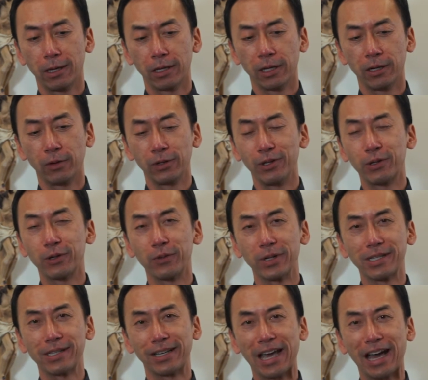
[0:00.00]
You know,
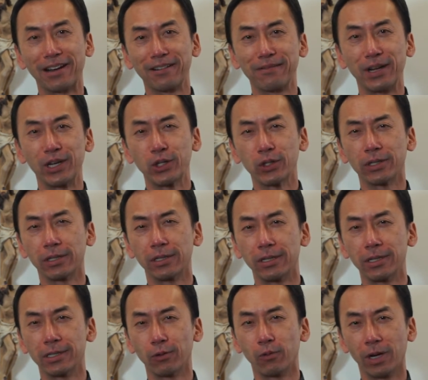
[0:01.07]
Eucharistic adoration
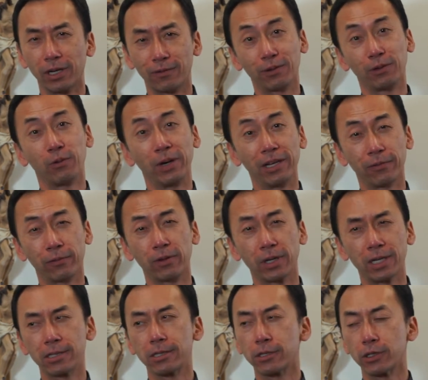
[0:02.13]
is a wonderful way for
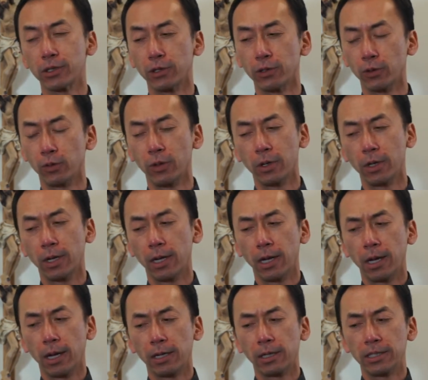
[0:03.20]
us to
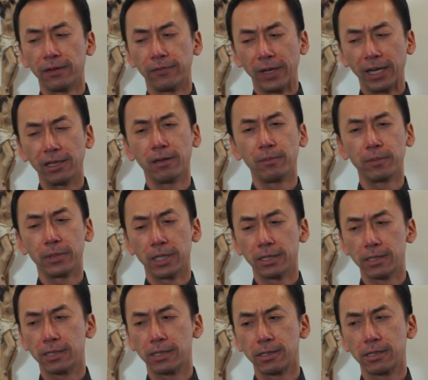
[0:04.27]
develop
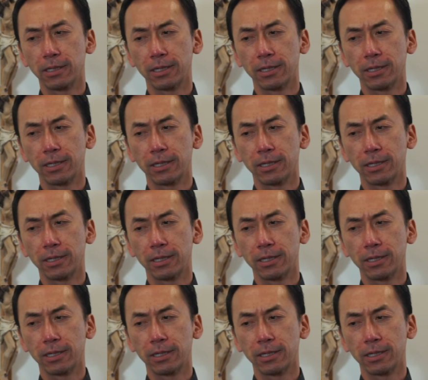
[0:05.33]
this